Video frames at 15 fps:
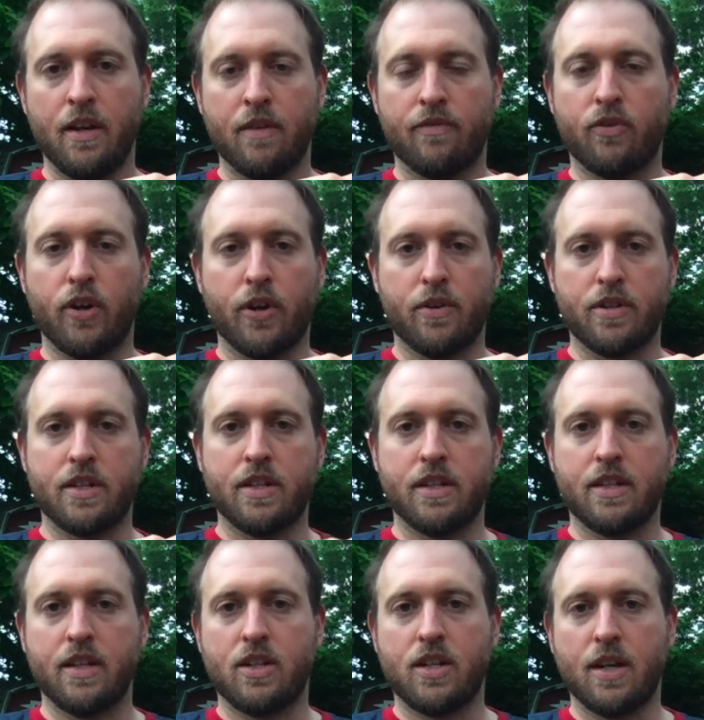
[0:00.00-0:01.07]
fragrances
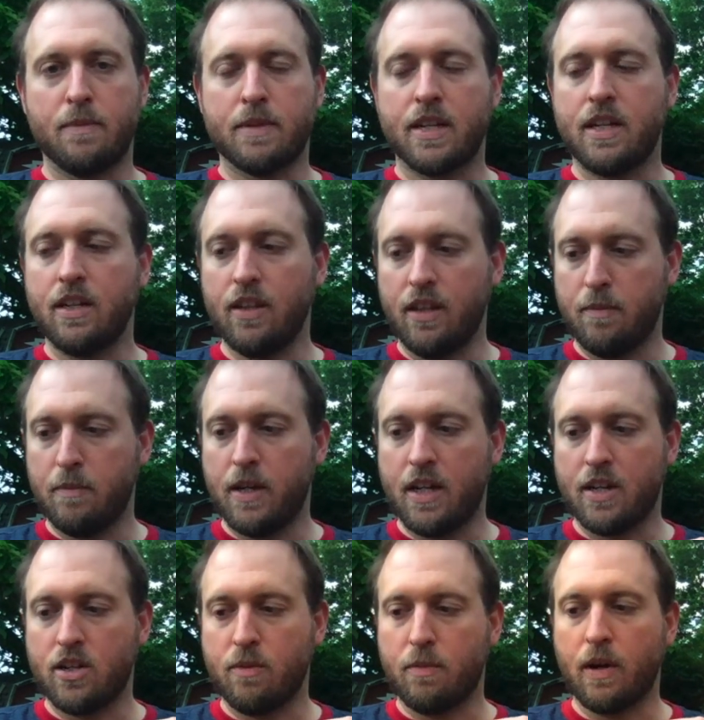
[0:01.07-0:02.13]
that James Heeley
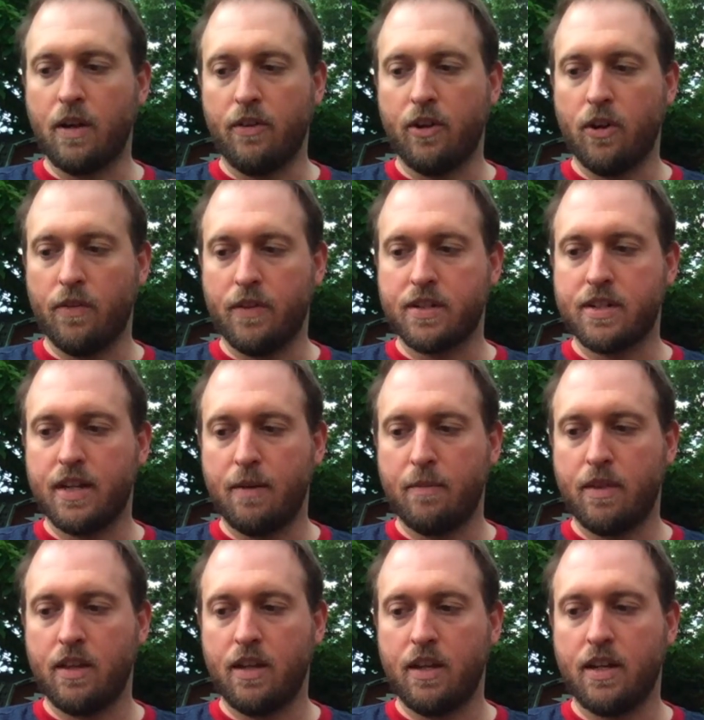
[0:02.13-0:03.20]
makes, you probably heard the same
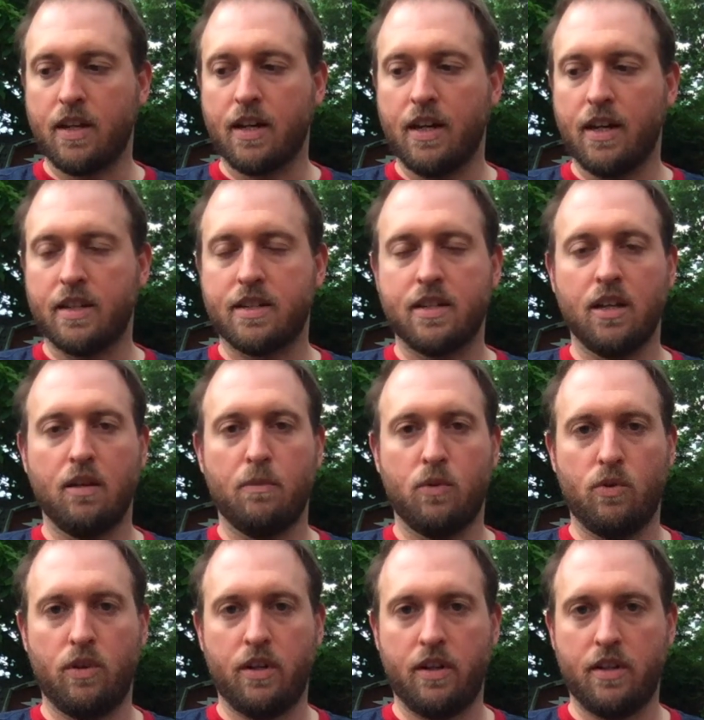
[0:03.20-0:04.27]
thing. Cell
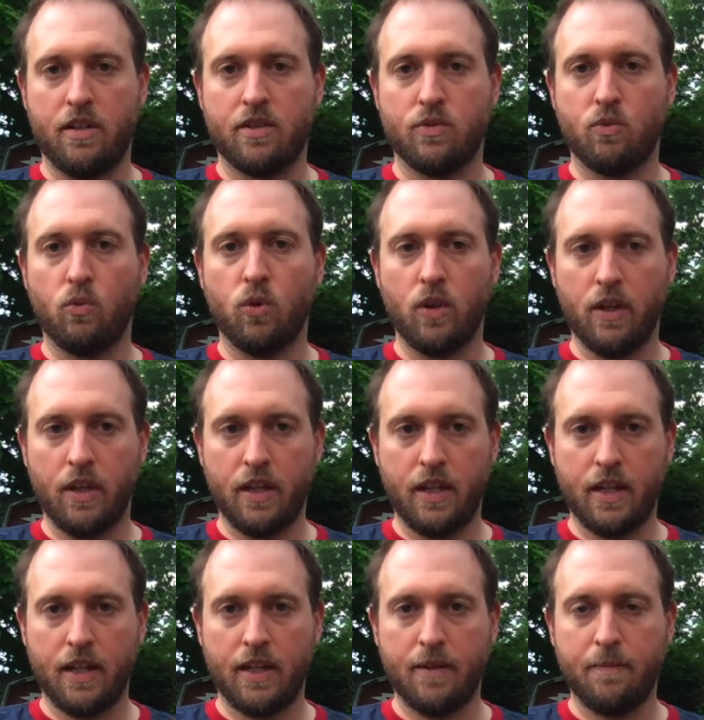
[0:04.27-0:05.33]
Marin is
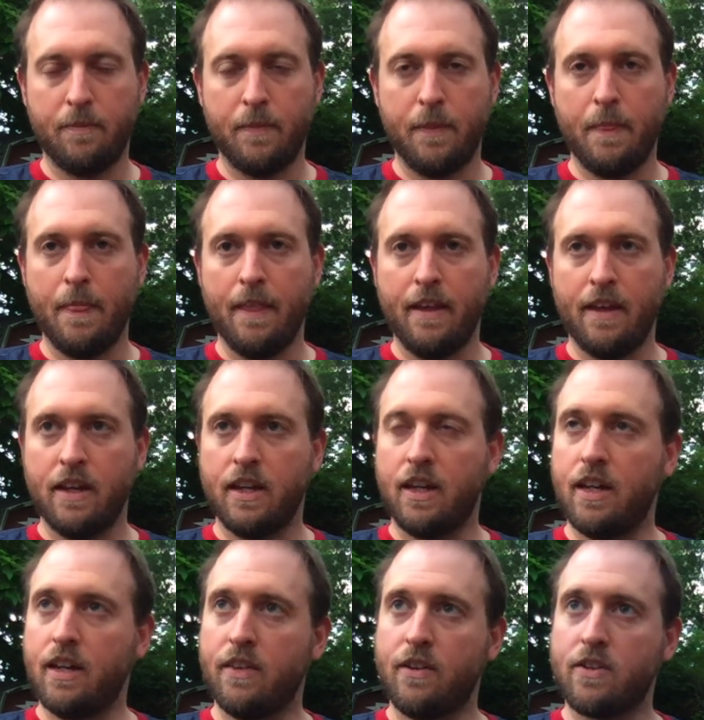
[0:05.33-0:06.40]
one,
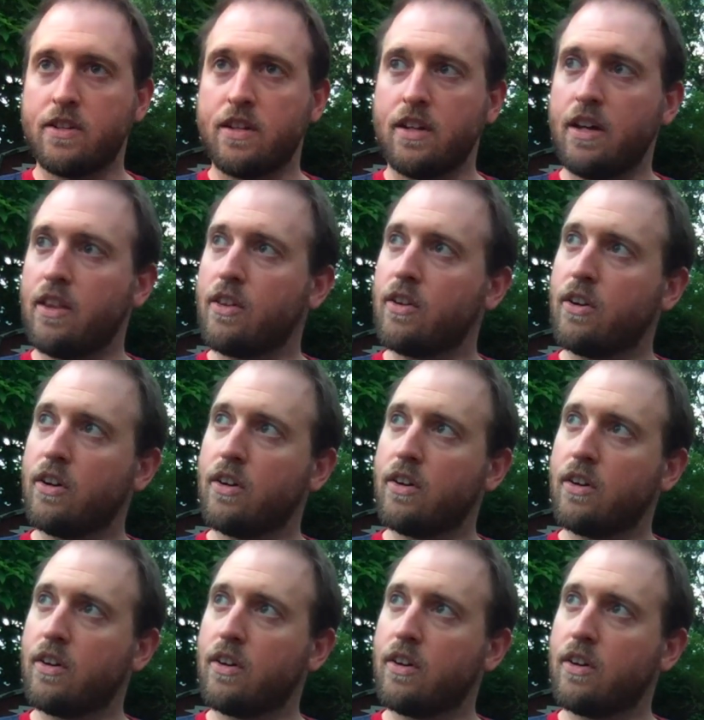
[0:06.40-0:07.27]
and there's another